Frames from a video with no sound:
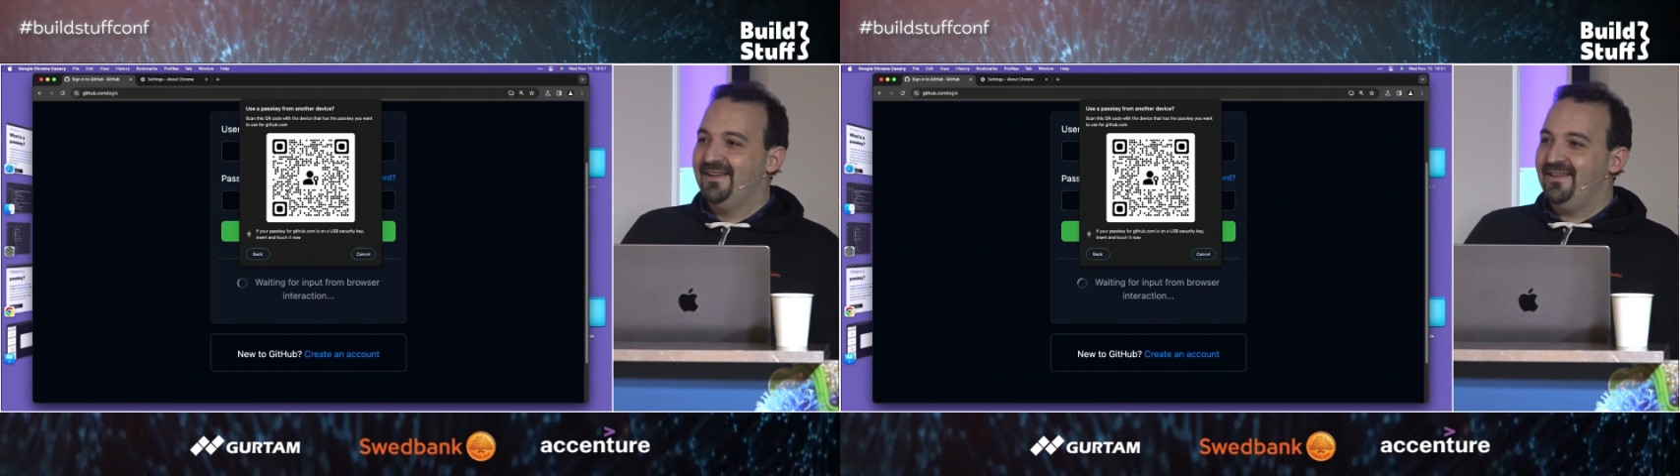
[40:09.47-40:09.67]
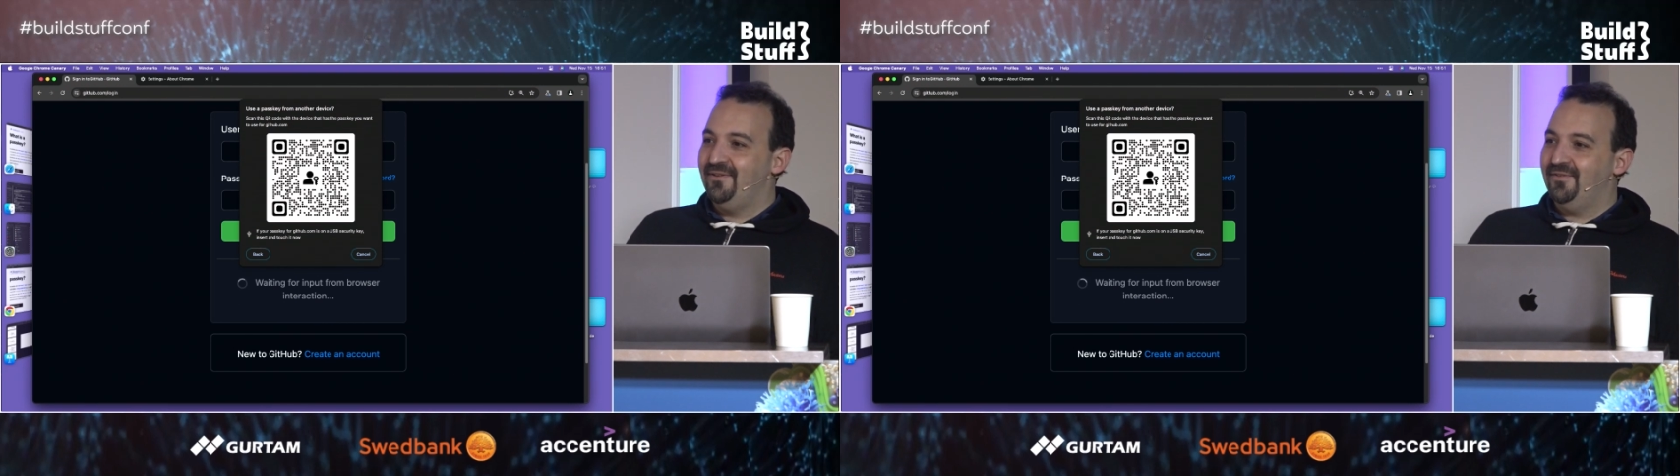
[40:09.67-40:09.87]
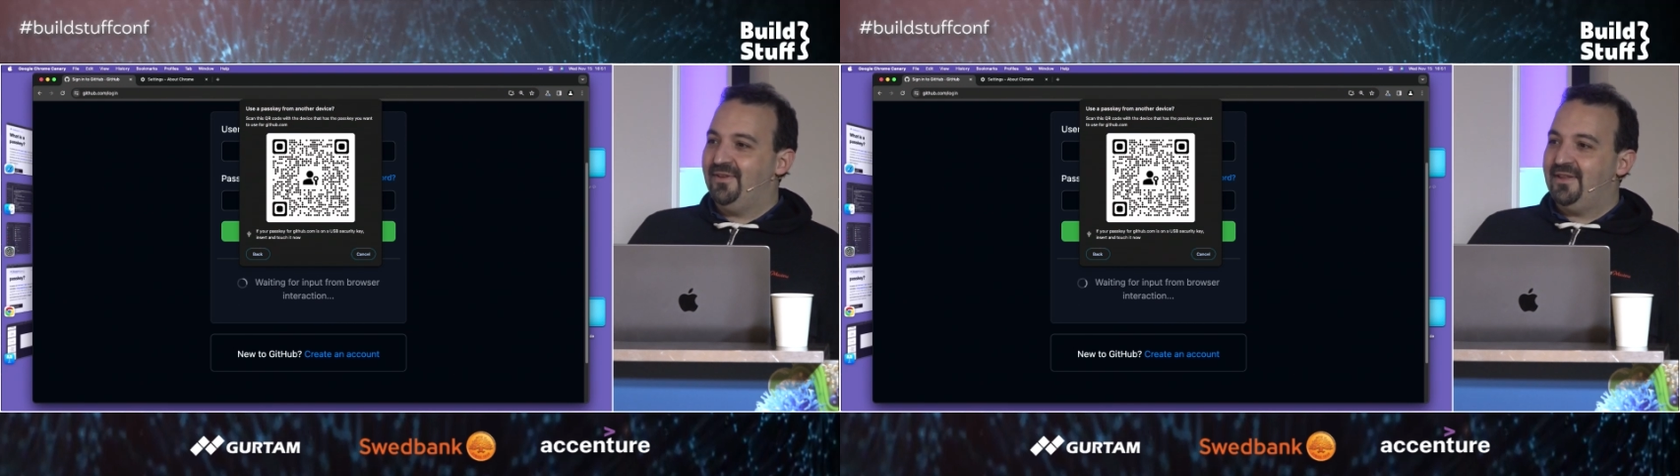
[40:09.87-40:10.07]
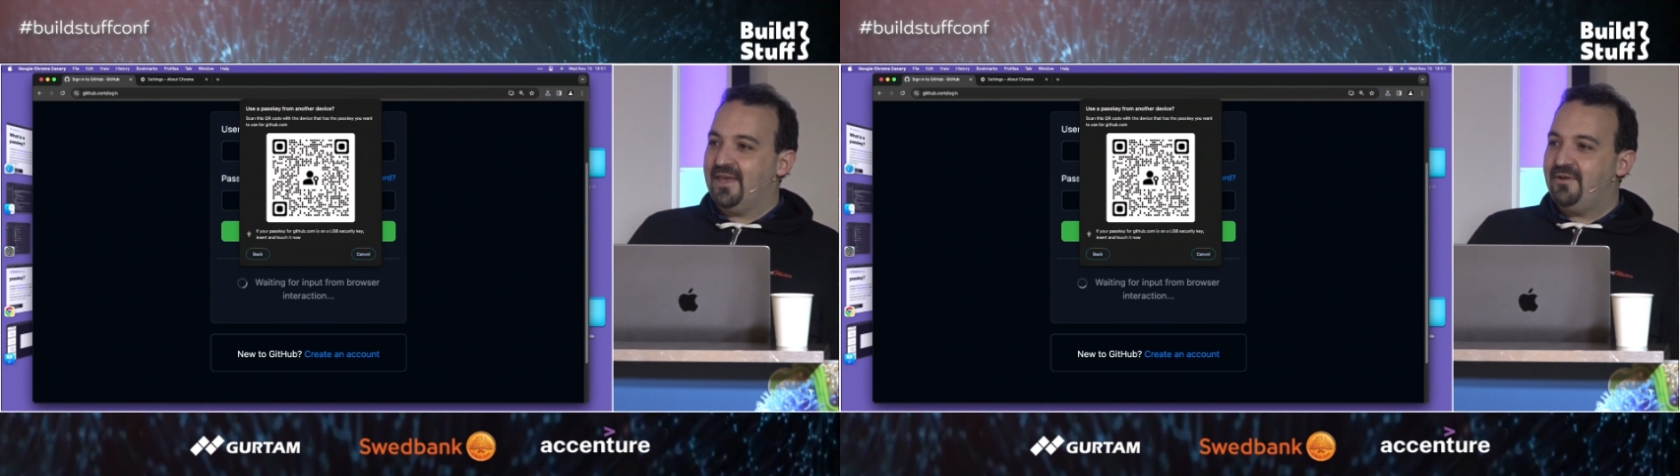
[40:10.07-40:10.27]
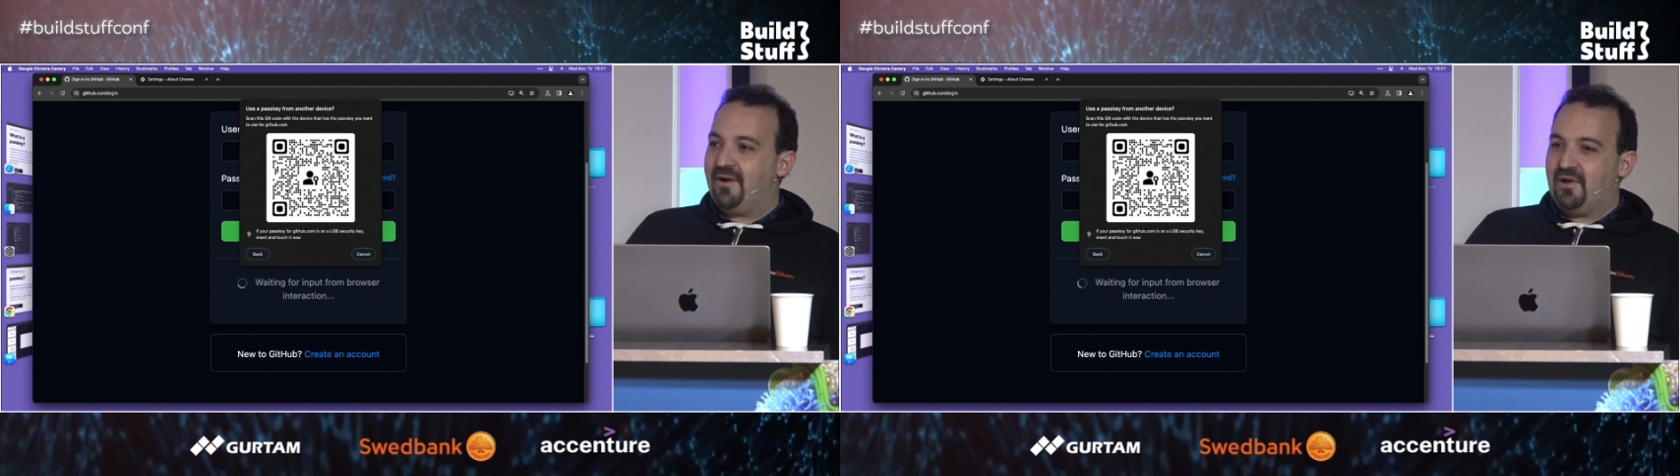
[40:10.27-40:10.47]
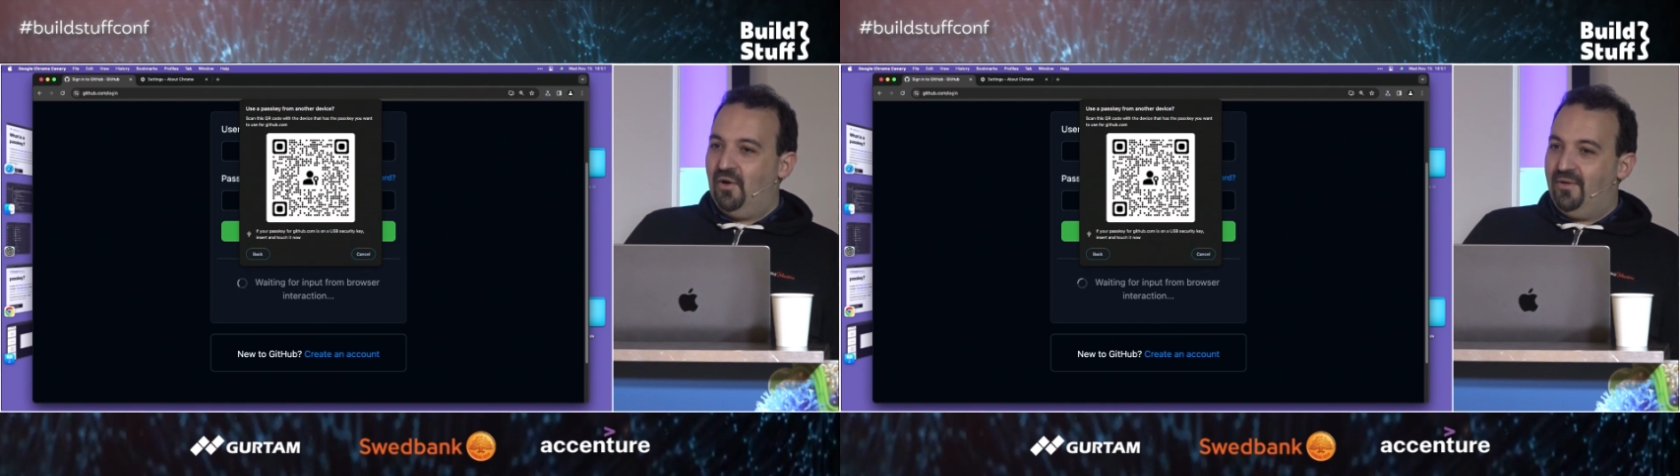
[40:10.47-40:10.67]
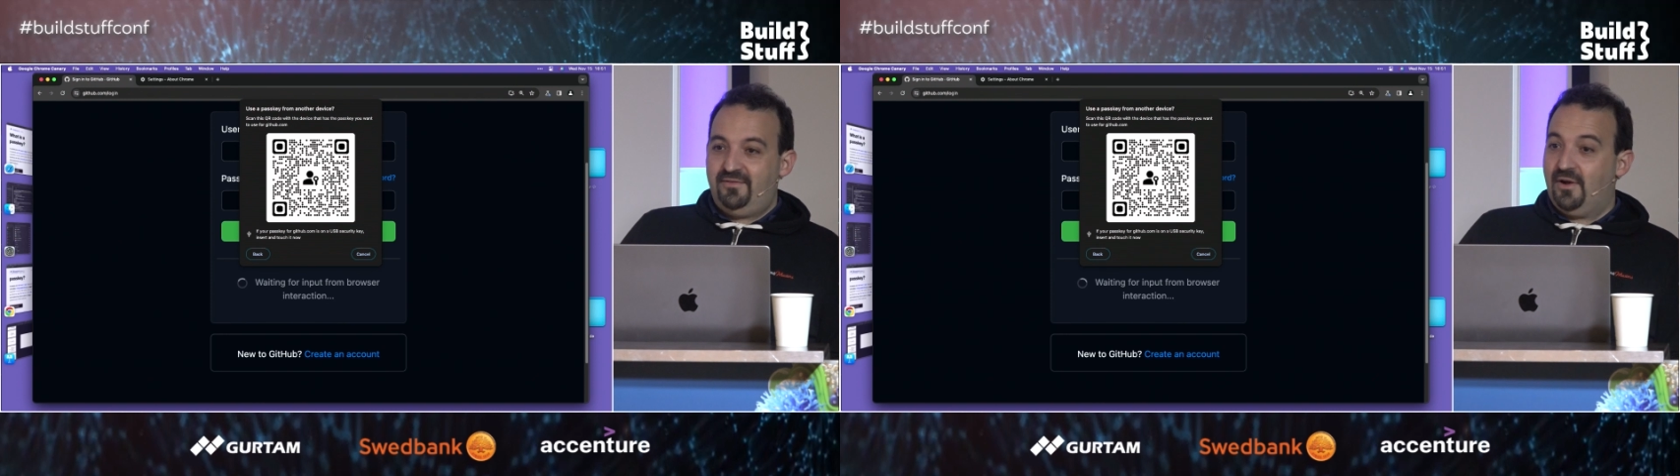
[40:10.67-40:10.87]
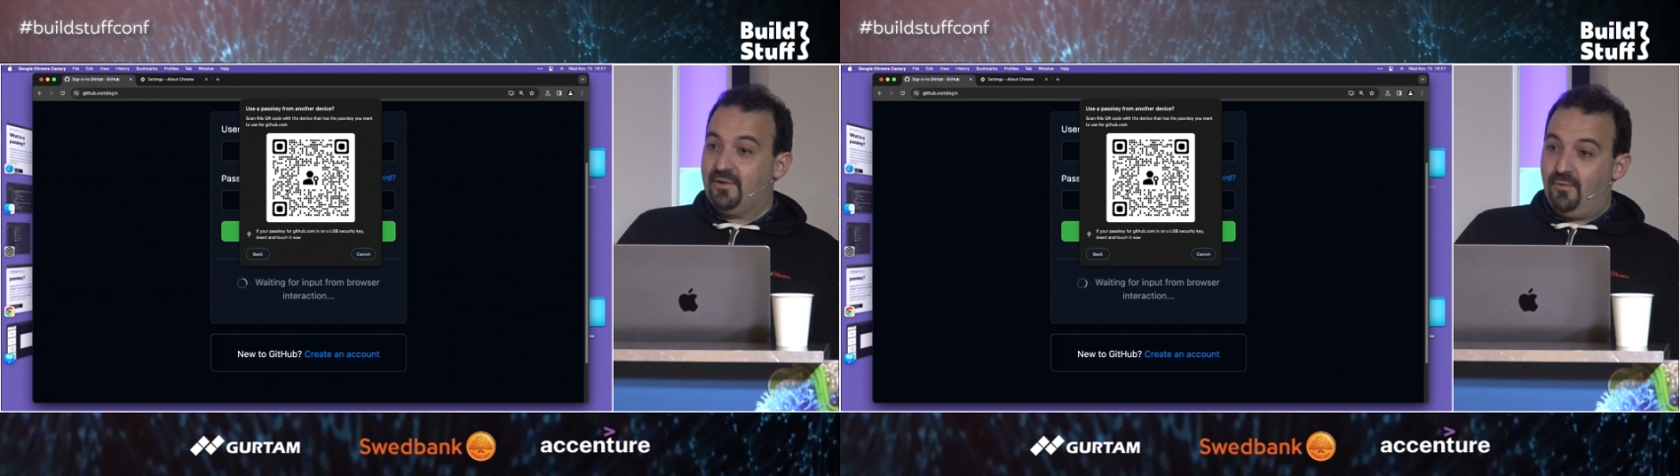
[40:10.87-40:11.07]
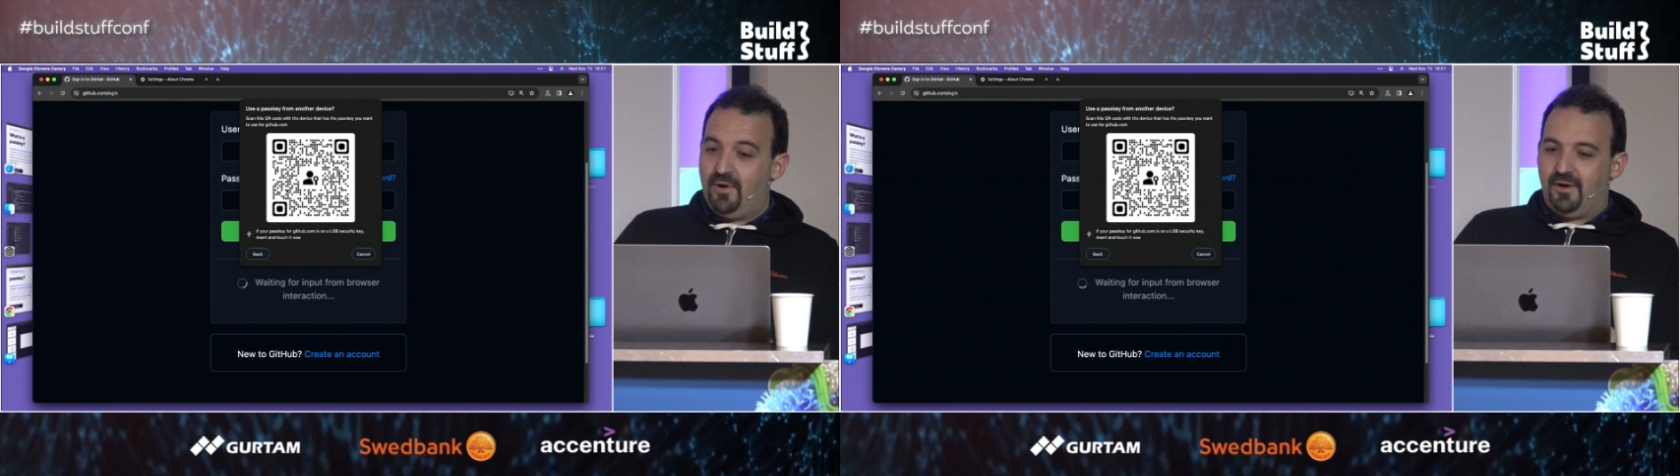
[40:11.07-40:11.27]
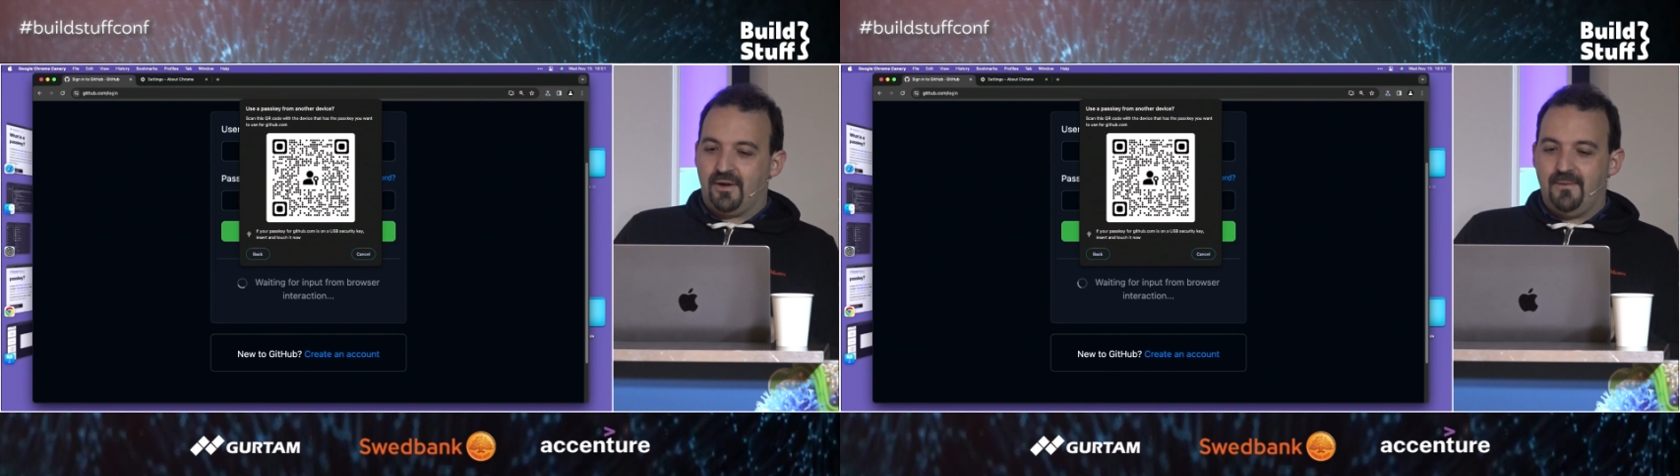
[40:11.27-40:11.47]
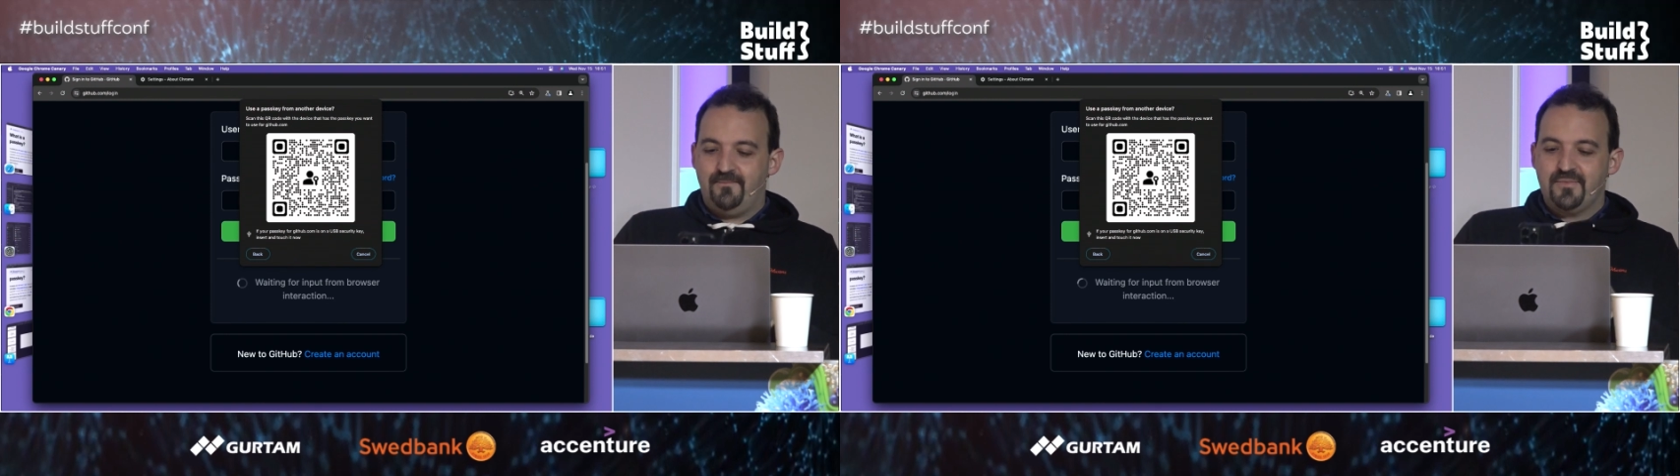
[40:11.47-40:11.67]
using the QR code. It's not going to work.